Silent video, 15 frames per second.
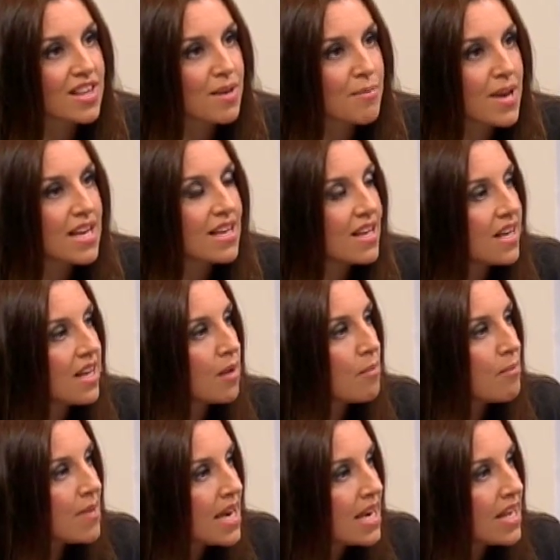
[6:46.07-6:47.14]
They made nearly £1
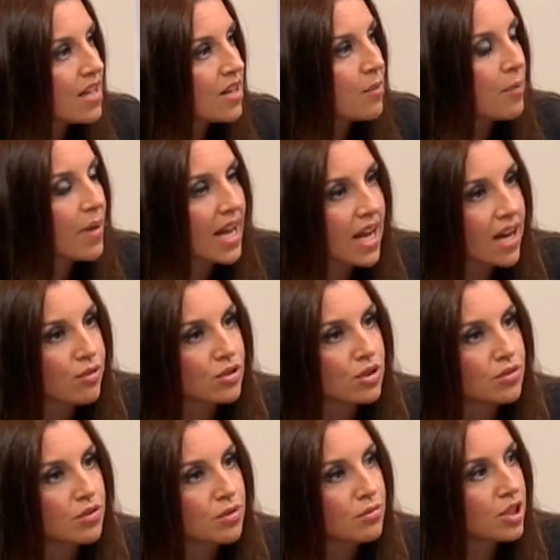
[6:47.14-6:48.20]
million
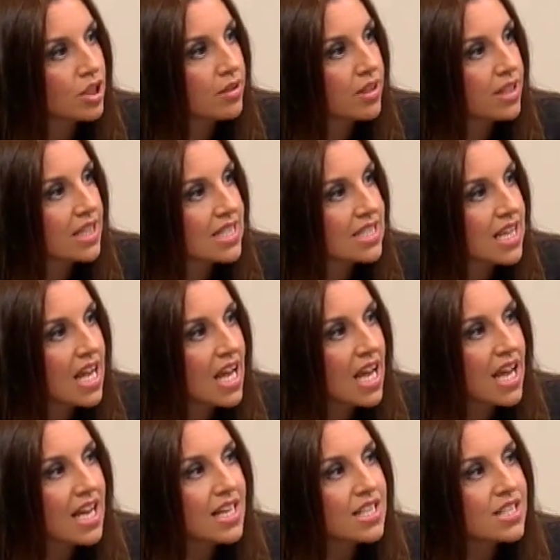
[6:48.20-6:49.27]
from doing this.
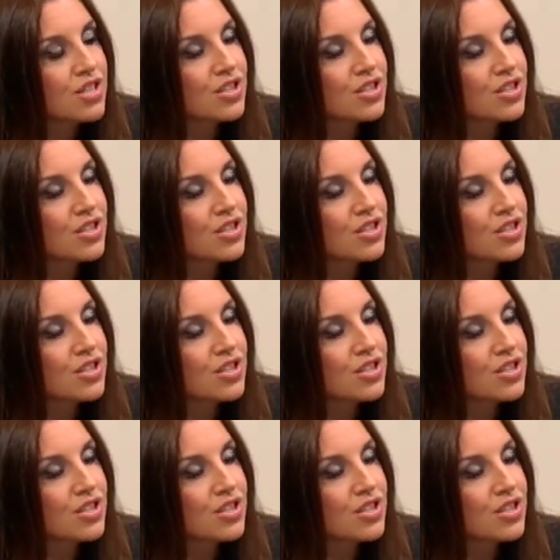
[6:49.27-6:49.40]
It is